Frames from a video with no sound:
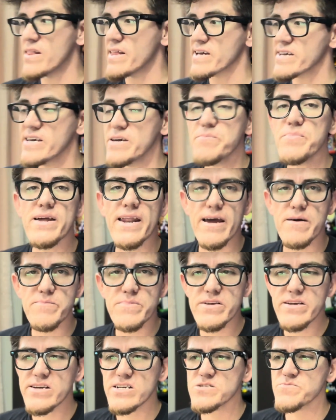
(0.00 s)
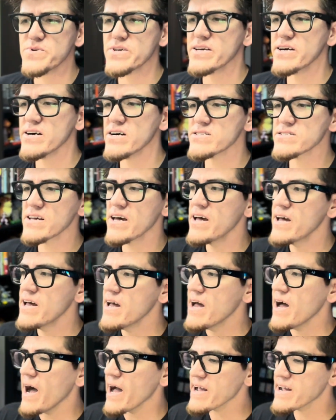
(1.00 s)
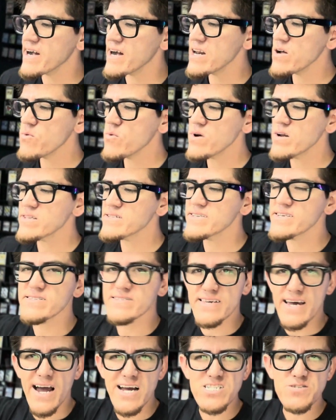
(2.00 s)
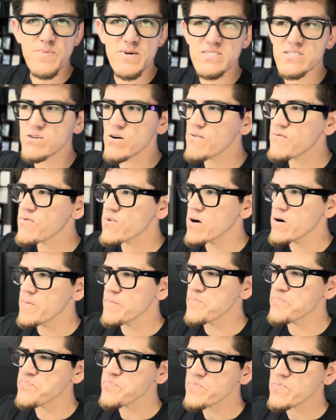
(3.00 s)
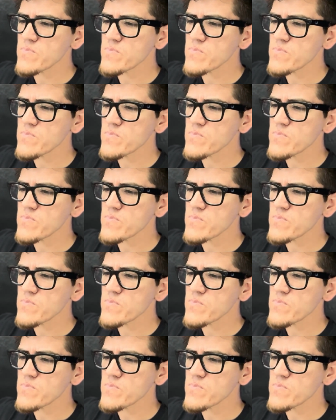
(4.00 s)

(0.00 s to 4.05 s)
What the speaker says: keep it empty is because I kinda wanna detach myself from